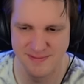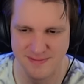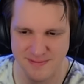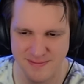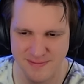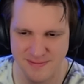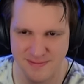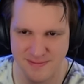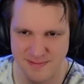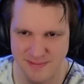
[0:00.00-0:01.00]

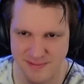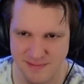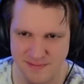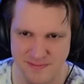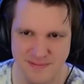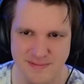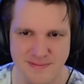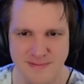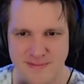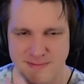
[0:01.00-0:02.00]

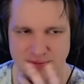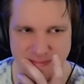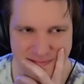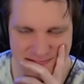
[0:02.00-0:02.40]
[no speech]